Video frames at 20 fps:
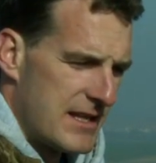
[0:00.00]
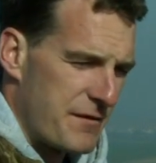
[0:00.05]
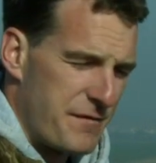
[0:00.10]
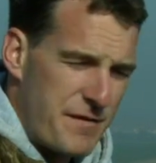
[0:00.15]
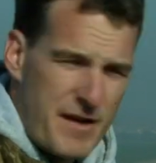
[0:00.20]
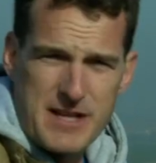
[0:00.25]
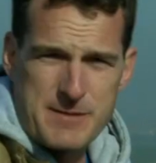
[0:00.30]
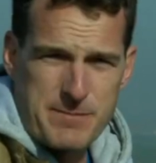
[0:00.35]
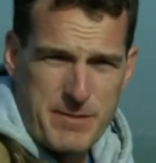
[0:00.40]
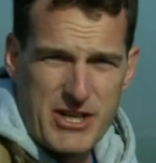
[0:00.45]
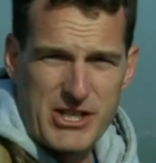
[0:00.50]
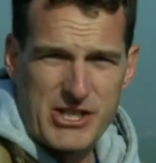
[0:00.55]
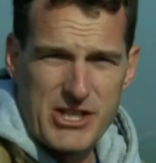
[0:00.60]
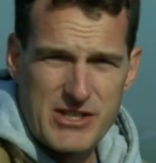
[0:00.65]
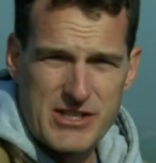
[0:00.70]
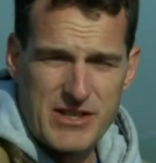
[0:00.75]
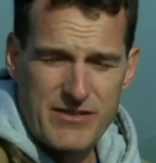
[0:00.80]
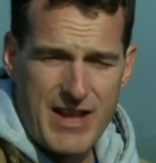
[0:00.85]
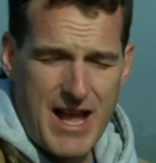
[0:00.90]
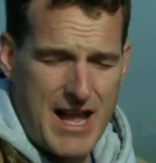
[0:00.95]
The first British
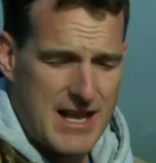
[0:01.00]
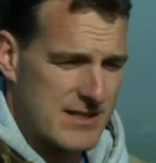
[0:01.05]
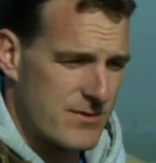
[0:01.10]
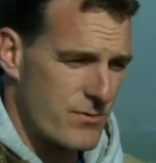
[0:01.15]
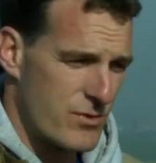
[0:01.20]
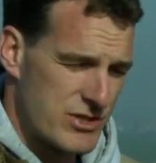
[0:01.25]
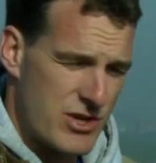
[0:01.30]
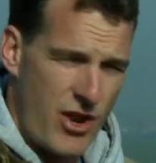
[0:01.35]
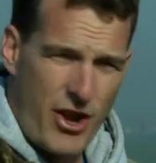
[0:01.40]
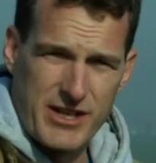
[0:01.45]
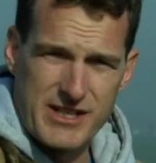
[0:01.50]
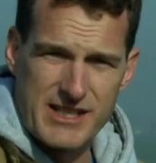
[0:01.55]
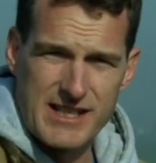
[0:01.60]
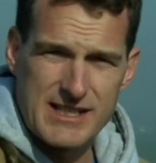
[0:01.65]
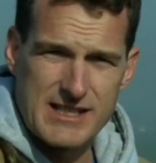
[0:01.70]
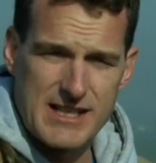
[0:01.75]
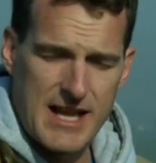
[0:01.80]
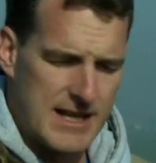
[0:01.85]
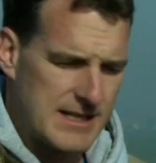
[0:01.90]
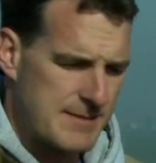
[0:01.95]
use of gas was not a
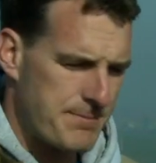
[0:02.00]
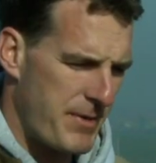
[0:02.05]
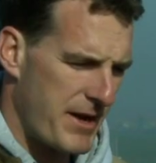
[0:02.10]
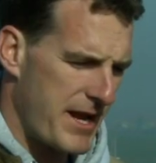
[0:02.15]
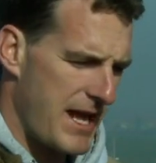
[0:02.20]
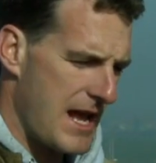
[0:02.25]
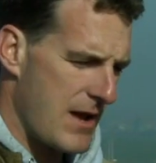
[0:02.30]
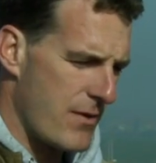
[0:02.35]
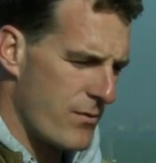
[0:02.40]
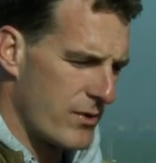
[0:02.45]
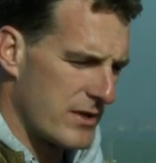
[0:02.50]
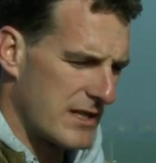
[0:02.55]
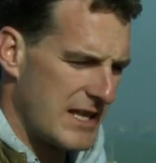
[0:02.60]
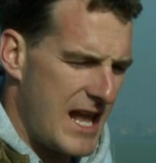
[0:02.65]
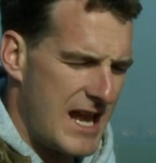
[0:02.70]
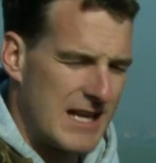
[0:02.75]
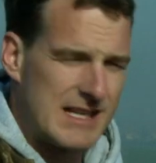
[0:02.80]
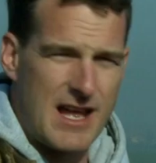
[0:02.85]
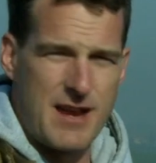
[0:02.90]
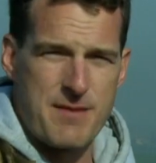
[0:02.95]
success, but it was
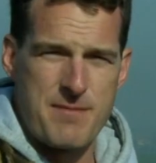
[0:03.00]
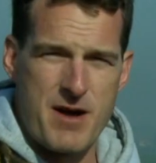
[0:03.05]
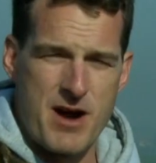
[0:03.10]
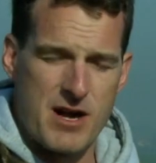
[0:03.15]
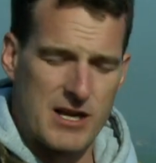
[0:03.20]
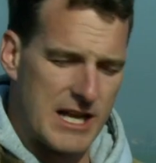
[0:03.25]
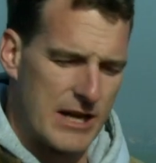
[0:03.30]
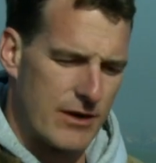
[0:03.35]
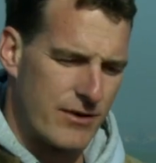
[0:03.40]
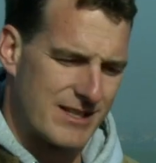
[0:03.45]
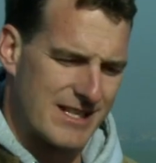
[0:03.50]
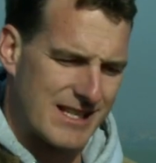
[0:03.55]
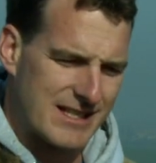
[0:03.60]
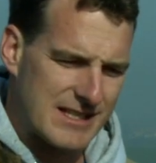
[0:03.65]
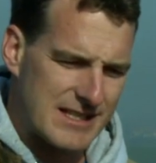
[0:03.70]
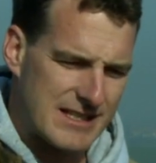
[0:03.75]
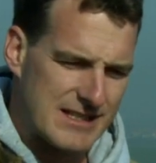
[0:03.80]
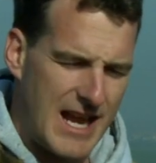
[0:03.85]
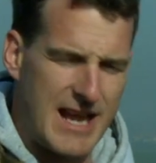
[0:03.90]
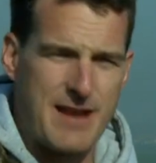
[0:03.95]
laying down a marker. It was a
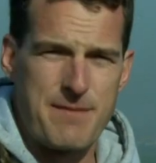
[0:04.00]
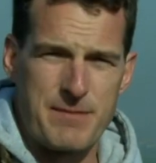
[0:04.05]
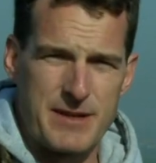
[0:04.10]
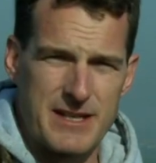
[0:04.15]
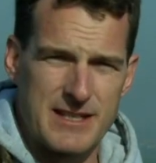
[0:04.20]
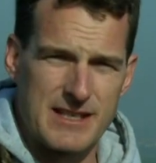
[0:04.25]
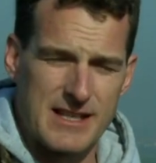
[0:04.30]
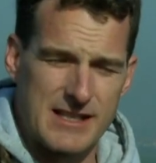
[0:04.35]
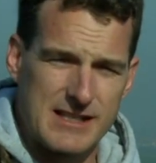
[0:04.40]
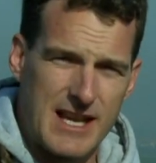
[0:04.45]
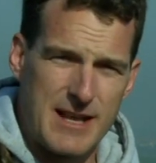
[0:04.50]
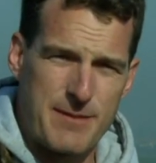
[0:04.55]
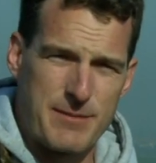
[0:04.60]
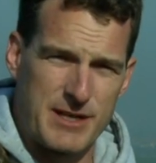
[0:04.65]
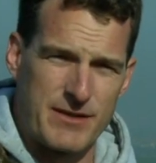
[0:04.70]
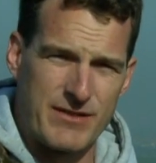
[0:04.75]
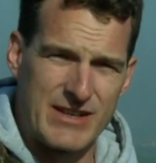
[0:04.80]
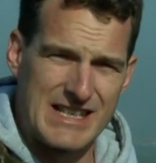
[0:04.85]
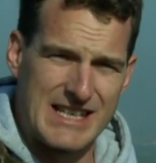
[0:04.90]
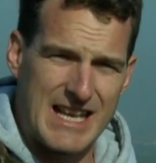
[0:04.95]
statement, a
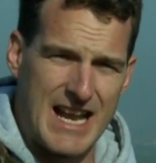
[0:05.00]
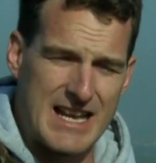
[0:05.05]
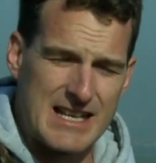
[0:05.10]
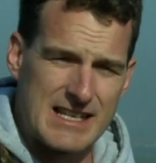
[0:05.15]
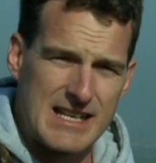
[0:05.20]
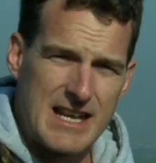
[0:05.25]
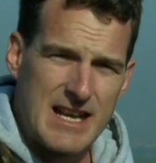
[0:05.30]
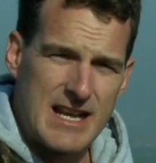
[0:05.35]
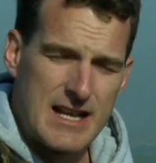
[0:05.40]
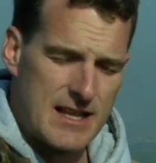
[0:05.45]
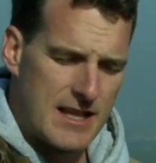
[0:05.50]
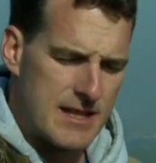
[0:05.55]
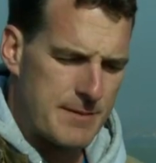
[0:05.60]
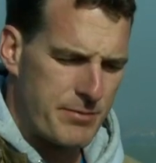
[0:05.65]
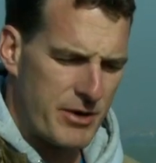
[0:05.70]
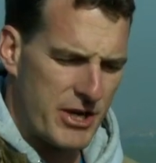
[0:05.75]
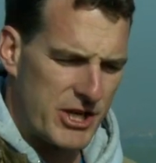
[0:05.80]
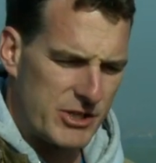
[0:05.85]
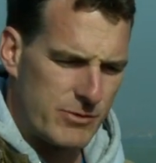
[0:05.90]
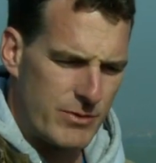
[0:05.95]
statement of intent that the
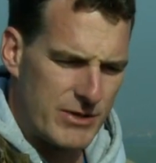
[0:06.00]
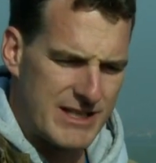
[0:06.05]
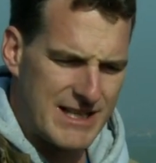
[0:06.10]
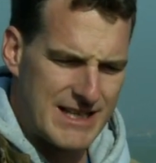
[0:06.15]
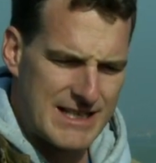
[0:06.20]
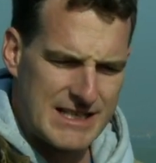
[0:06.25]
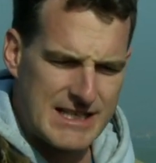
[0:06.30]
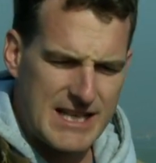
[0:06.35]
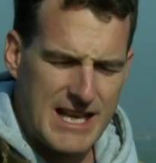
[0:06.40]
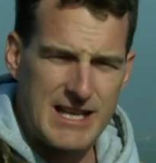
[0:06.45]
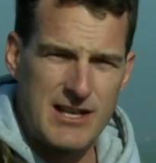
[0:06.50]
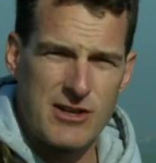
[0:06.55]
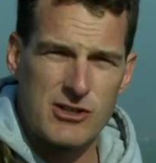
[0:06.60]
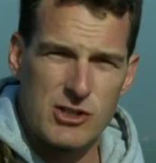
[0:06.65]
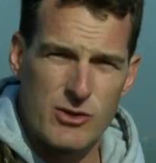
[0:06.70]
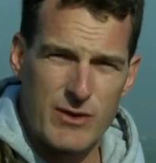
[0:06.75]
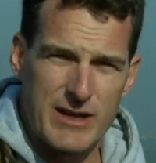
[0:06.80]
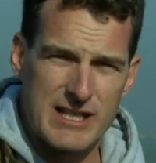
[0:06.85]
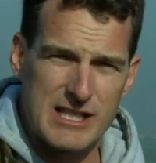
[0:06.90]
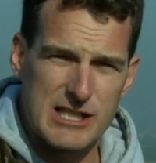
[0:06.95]
British would continue
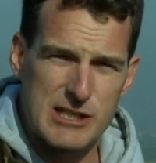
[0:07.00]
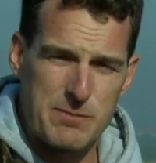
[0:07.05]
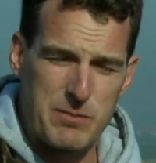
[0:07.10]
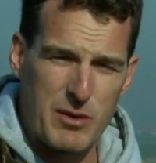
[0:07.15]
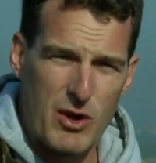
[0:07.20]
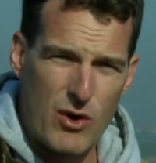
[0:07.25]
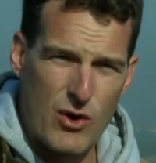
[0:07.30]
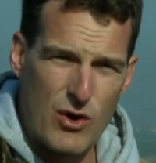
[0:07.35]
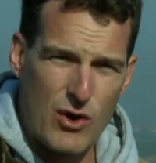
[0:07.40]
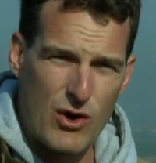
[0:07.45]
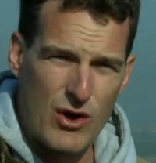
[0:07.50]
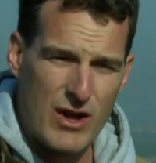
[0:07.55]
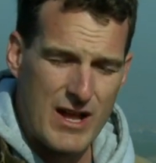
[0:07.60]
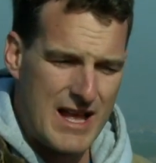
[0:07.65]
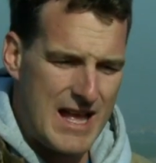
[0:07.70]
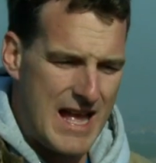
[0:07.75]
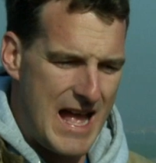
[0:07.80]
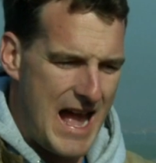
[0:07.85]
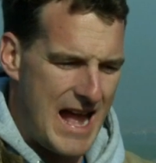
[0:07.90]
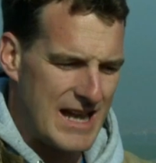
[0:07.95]
to explore
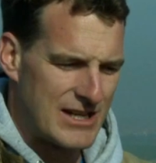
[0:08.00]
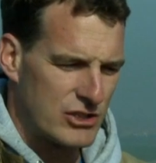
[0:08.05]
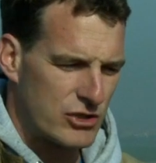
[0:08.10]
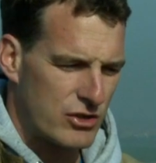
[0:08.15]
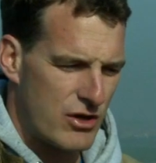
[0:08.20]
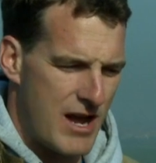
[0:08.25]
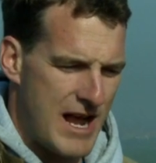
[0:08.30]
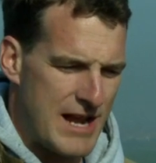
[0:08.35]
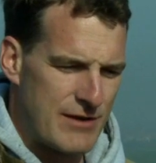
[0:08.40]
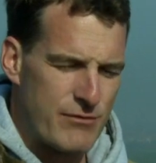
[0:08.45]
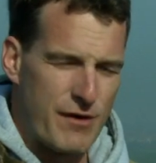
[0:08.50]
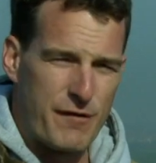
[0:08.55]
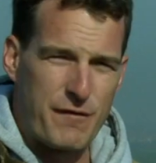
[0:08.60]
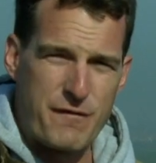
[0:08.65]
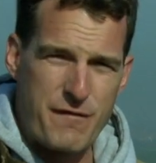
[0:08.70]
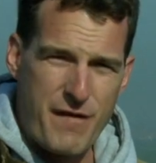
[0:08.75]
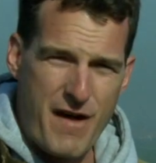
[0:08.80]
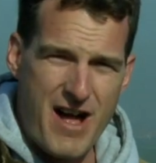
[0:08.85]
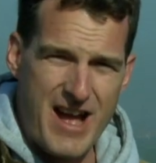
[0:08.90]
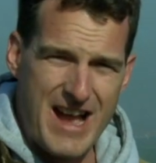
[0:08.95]
and try and
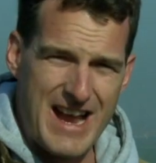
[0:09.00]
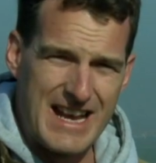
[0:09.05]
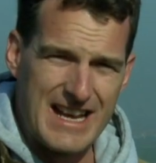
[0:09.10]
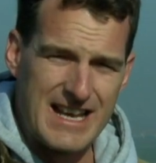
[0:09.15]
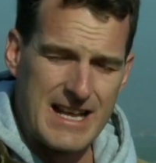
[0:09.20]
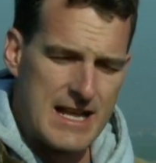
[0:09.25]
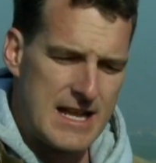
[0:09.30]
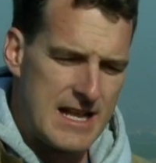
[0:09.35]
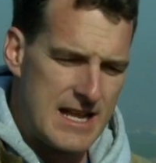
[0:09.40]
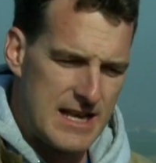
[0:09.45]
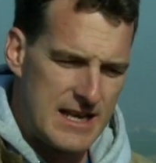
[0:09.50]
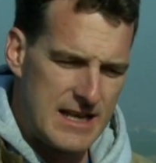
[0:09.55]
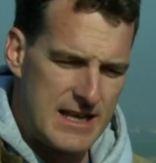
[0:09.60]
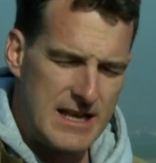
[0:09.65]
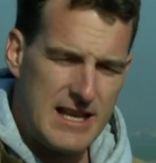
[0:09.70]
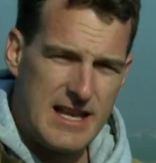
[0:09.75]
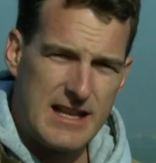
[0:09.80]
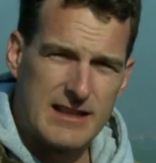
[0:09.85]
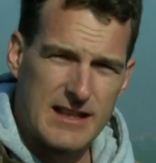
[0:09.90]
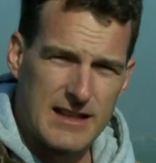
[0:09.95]
refine
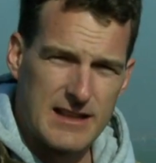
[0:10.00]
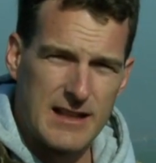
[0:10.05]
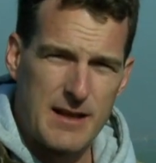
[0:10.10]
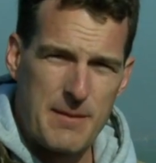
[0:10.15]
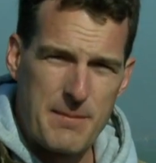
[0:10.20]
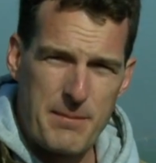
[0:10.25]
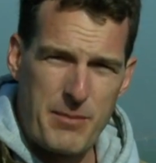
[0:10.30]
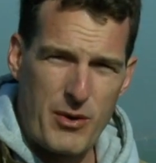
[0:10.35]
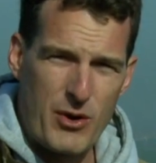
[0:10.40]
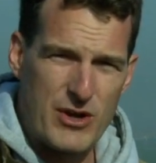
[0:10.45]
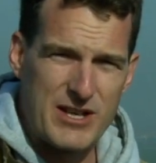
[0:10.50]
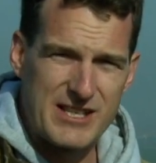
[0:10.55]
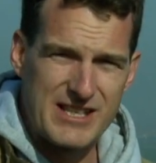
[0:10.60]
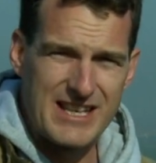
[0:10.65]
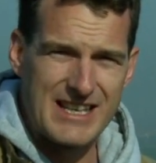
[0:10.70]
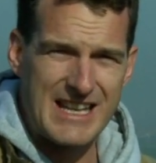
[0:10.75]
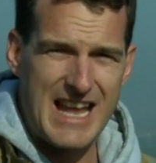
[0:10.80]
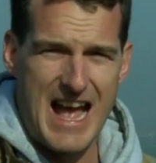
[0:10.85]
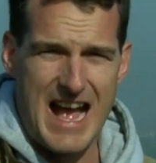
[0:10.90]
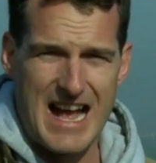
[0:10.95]
lethal
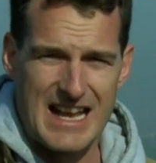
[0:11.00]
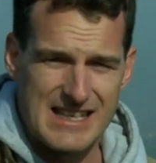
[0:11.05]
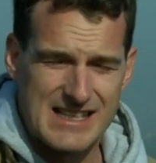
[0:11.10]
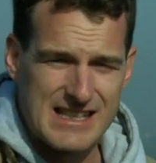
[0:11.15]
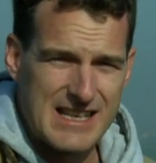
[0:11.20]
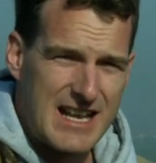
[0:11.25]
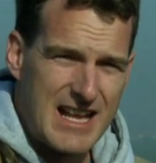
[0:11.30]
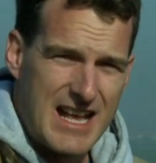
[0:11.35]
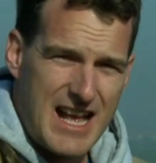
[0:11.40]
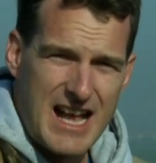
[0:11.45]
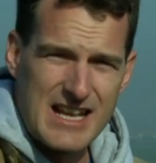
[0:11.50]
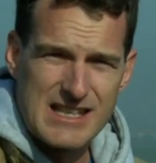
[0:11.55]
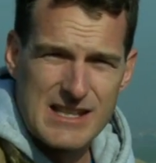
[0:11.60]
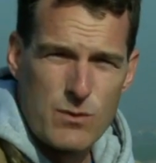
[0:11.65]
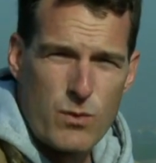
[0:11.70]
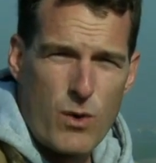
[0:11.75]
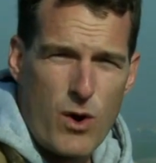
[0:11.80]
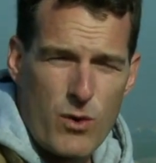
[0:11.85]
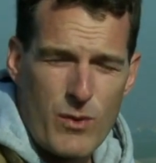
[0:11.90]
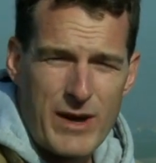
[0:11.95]
poison gas as
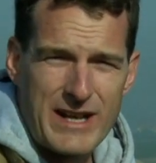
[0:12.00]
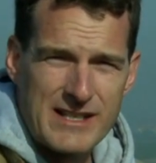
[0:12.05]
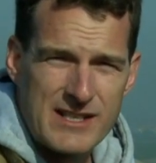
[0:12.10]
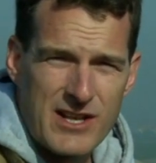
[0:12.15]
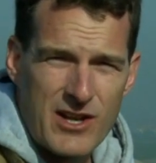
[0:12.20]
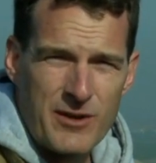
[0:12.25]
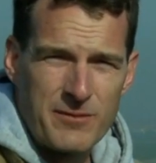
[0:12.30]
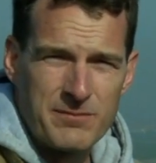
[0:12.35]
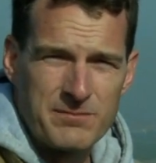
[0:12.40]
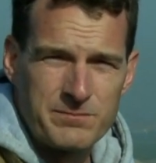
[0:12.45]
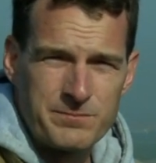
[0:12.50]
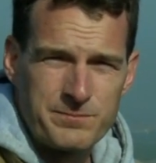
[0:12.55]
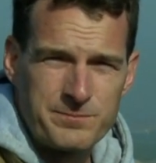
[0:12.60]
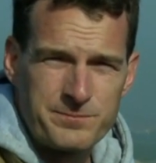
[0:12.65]
the war went on.